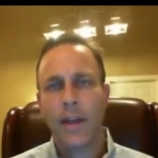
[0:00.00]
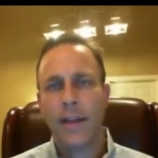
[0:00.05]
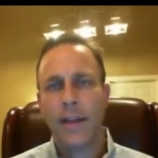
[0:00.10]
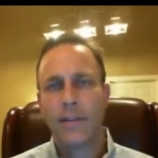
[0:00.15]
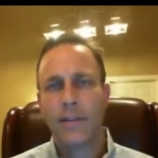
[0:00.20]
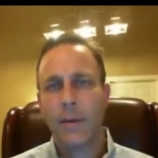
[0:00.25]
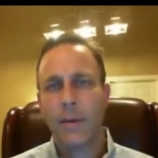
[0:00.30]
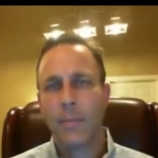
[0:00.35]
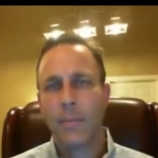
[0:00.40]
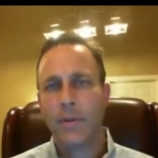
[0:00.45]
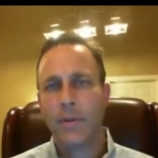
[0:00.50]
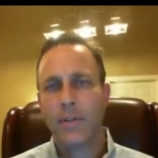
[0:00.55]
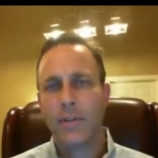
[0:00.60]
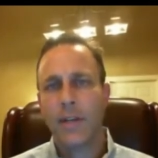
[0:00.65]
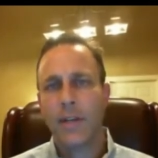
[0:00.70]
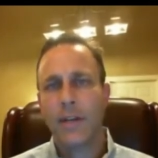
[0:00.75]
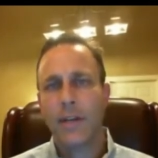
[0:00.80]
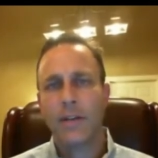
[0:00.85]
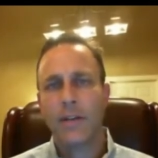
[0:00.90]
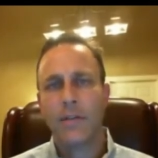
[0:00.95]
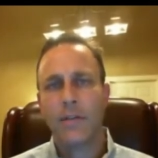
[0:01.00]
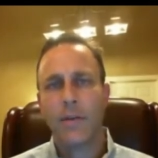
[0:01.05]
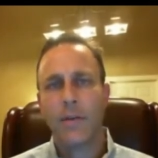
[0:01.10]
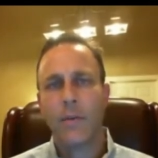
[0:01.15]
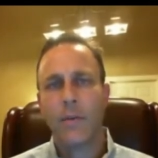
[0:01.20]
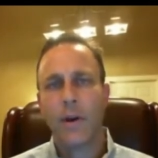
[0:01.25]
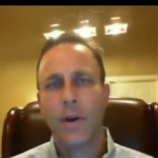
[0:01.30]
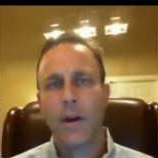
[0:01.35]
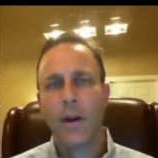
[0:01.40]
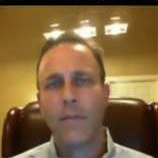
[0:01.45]
as a percentage of the
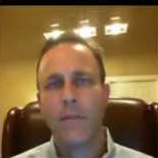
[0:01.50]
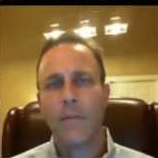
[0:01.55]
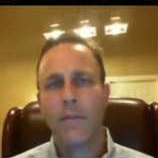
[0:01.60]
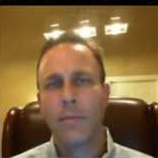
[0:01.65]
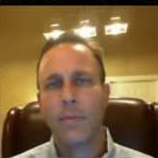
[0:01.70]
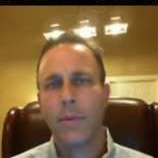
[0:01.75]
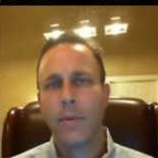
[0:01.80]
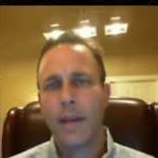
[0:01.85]
recovery,